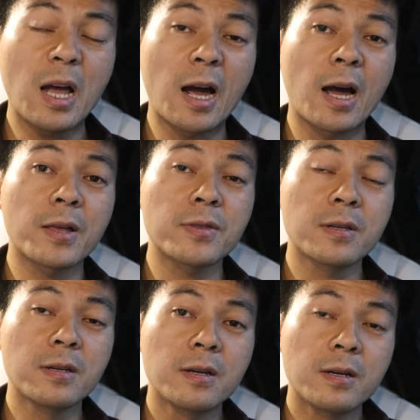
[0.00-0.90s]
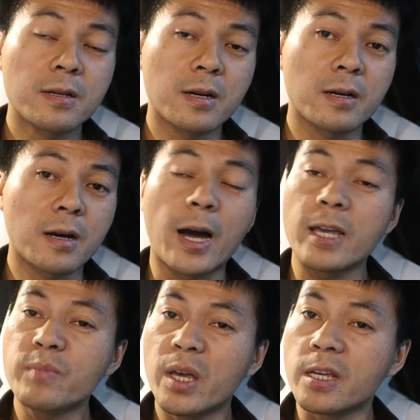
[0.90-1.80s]
and
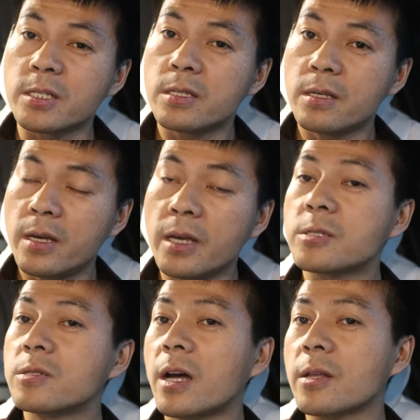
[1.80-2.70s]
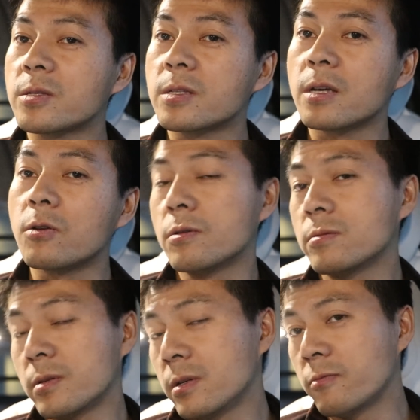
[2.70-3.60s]
I-Pace is that
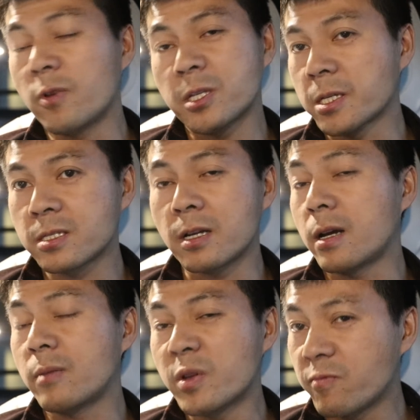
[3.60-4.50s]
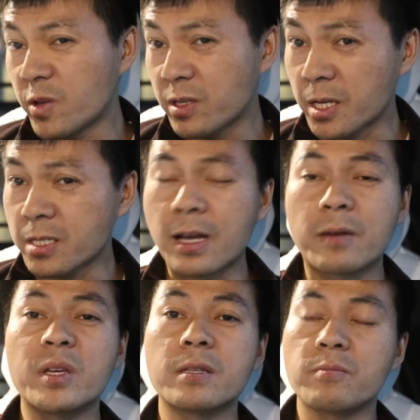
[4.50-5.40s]
Tesla, I mean, when Tesla,
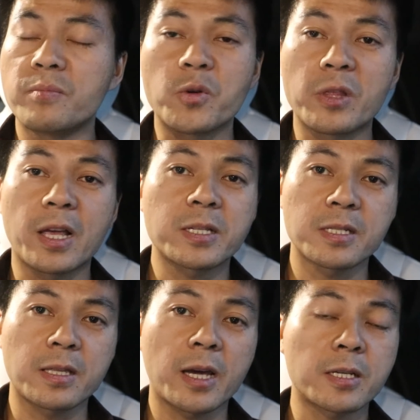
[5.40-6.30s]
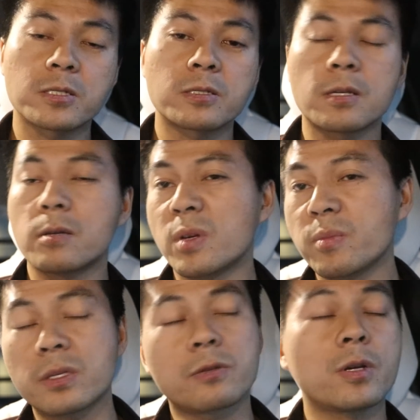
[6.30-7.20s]
I mean Model S and X and
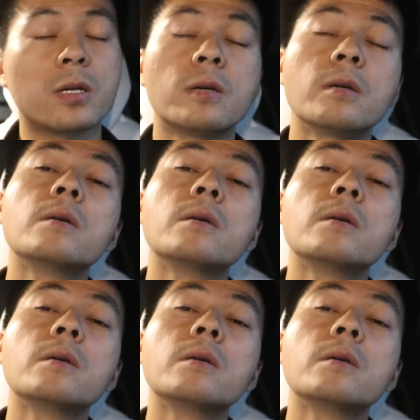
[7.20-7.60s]
maybe 3.